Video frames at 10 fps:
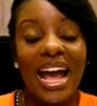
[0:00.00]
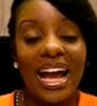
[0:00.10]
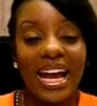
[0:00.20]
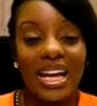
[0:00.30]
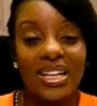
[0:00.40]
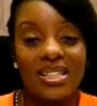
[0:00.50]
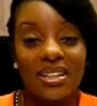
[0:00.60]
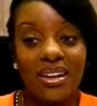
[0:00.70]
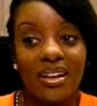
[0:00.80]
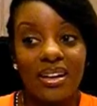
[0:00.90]
And
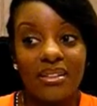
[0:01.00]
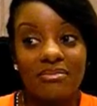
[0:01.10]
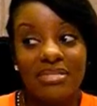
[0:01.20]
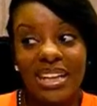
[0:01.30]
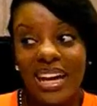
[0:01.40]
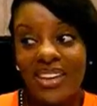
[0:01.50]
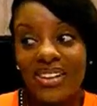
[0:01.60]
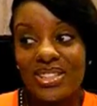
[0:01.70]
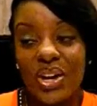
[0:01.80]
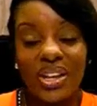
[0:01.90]
yeah,
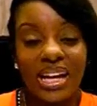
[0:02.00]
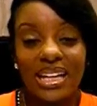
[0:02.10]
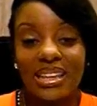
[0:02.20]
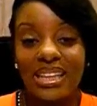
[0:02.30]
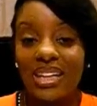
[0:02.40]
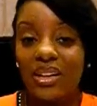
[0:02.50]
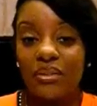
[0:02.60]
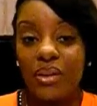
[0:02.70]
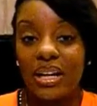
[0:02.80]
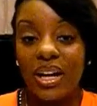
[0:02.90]
that's all I could think
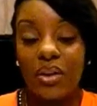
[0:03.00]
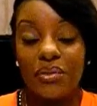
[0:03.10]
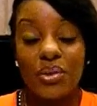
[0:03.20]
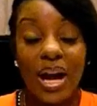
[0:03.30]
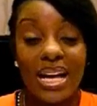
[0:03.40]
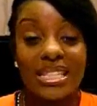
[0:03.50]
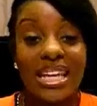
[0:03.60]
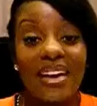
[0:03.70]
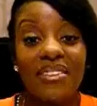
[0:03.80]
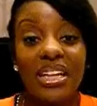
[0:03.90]
of right now. If you guys
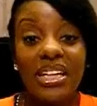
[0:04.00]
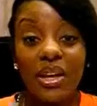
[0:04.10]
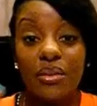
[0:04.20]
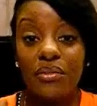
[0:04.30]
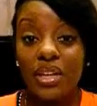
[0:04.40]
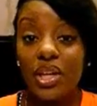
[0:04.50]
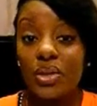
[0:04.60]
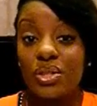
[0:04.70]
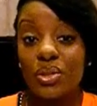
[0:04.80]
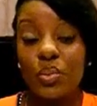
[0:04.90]
have any other
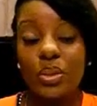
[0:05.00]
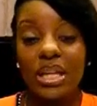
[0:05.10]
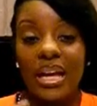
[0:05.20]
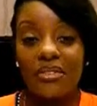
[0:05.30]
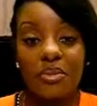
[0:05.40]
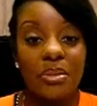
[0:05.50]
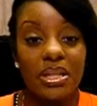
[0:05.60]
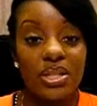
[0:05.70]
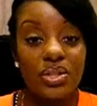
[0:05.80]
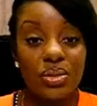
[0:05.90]
videos that you would like for me
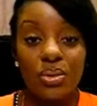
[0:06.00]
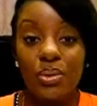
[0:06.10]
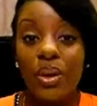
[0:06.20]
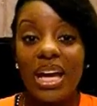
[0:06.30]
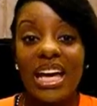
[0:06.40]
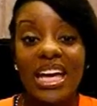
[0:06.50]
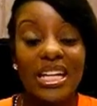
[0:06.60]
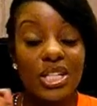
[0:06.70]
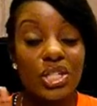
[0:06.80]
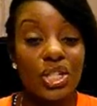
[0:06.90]
to do,
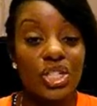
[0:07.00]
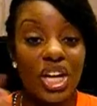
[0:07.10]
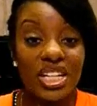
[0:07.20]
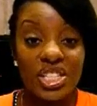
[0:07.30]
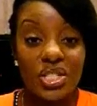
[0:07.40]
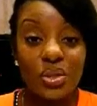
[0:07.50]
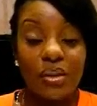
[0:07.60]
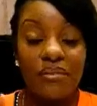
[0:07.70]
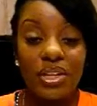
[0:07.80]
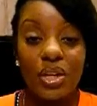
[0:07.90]
any suggestions
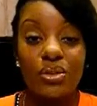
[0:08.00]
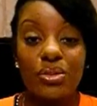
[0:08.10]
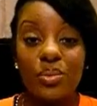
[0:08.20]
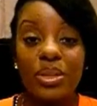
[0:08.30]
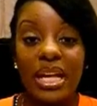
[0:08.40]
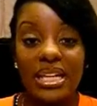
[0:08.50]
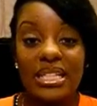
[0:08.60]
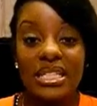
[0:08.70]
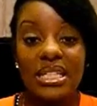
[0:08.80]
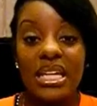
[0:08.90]
on videos you would like
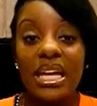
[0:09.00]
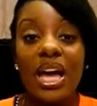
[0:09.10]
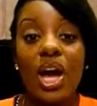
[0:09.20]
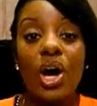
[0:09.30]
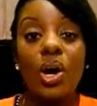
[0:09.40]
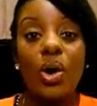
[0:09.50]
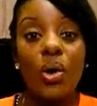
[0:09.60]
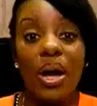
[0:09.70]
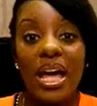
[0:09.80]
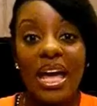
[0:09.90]
to see,
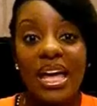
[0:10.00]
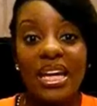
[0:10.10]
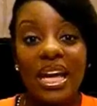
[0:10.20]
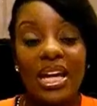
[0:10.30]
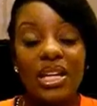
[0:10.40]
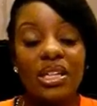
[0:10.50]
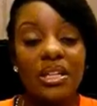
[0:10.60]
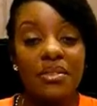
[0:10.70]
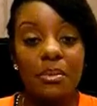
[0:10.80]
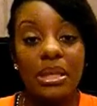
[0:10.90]
go ahead and
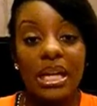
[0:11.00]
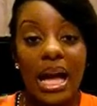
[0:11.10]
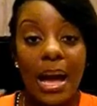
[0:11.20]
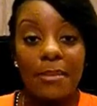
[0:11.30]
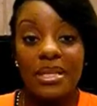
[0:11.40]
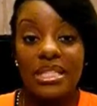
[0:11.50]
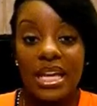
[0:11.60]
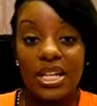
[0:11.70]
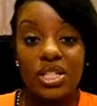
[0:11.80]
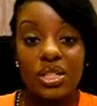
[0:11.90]
leave them in the comment
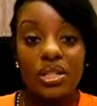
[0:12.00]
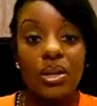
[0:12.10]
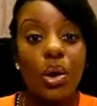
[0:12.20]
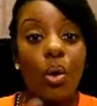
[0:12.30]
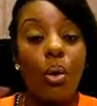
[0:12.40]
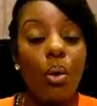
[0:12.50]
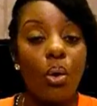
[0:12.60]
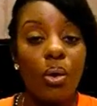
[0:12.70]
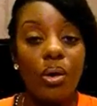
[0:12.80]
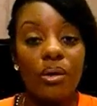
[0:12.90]
section,
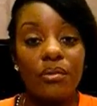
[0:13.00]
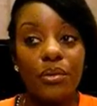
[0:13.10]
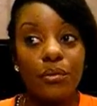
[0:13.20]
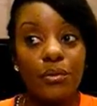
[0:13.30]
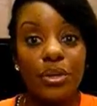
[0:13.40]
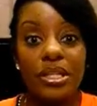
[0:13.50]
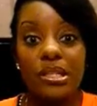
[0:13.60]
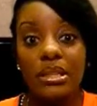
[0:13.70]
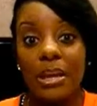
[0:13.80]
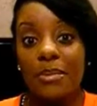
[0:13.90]
or feel free
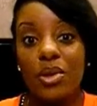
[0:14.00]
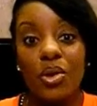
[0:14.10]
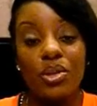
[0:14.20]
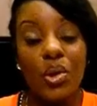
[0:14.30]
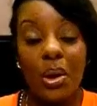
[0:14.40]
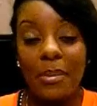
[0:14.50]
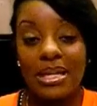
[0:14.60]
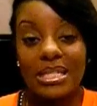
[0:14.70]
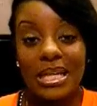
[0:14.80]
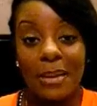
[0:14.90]
to let me know on
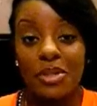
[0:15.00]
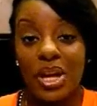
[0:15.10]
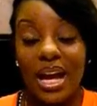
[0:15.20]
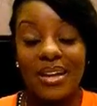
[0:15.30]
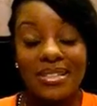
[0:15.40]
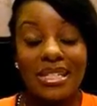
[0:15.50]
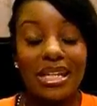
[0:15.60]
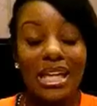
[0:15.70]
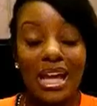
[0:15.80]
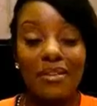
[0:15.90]
my Snapchat. I see
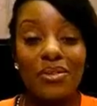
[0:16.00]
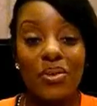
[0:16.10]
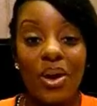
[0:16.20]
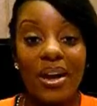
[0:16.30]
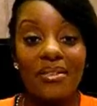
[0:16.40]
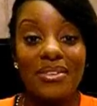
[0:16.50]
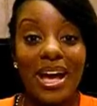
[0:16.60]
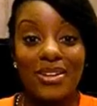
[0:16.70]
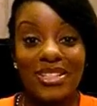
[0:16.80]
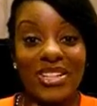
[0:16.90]
a lot of you have
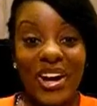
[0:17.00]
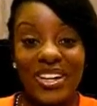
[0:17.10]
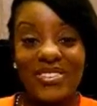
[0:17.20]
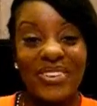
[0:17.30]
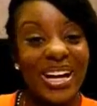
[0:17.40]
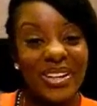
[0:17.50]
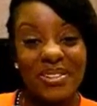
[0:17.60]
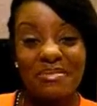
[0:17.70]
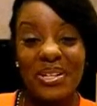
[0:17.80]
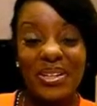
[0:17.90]
now started
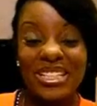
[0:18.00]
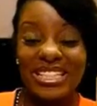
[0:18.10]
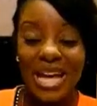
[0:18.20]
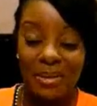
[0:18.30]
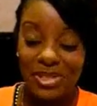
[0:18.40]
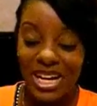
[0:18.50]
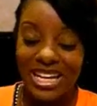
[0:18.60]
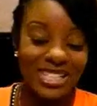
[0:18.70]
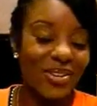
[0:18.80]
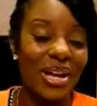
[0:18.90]
following me on
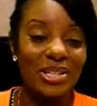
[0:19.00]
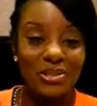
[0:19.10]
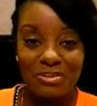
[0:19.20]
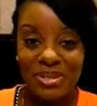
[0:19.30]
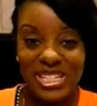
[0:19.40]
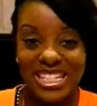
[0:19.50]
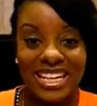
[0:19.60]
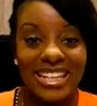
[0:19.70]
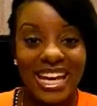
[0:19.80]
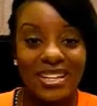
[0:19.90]
Snapchat, so I do
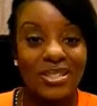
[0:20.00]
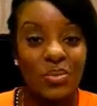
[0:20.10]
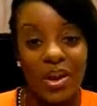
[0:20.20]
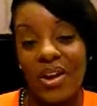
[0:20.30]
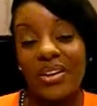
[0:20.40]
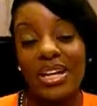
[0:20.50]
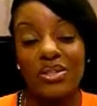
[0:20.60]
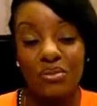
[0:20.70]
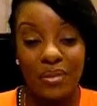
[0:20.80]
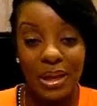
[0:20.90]
appreciate that as well, and I
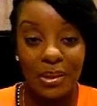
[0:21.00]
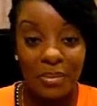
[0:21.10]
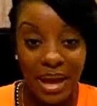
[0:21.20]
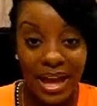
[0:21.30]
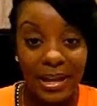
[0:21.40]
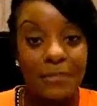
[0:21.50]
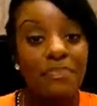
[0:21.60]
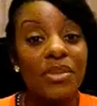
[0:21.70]
do follow back.